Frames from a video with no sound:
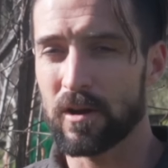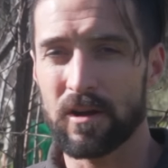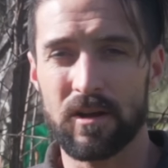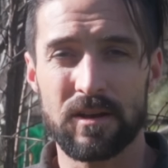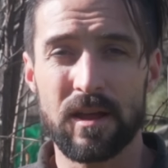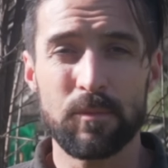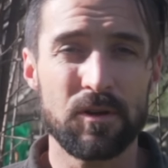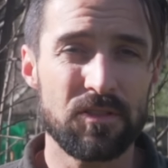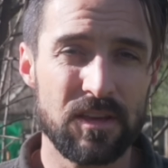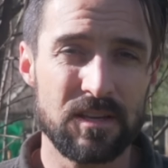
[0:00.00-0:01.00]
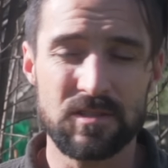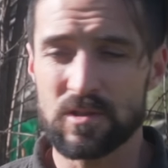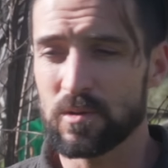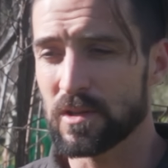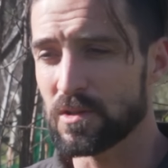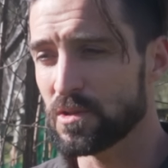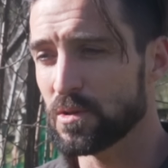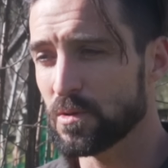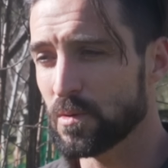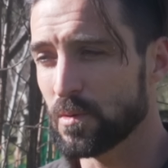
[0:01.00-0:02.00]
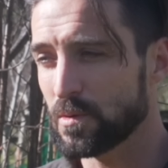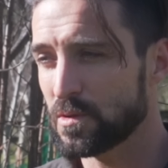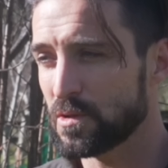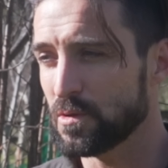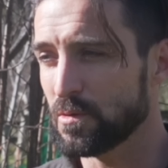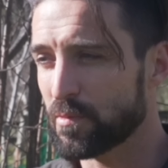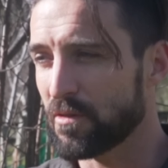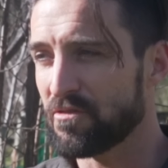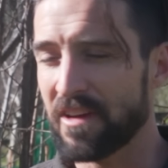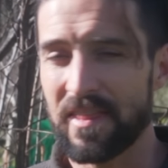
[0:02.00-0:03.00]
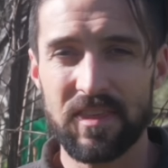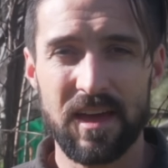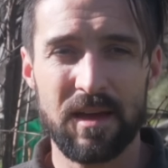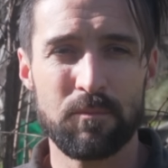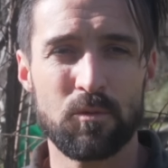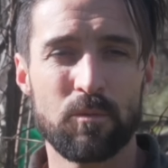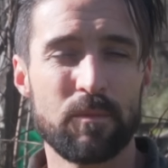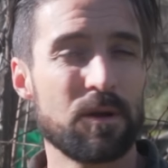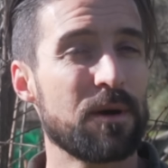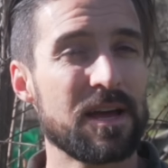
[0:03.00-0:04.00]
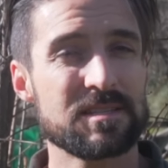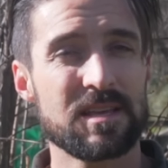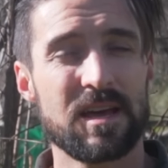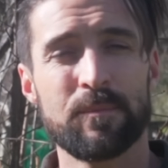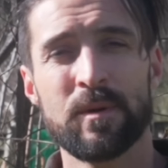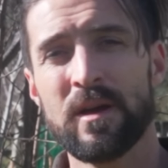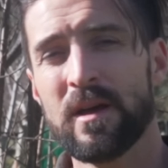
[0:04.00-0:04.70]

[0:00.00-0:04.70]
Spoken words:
are a number of things you can do to prevent them or minimize them.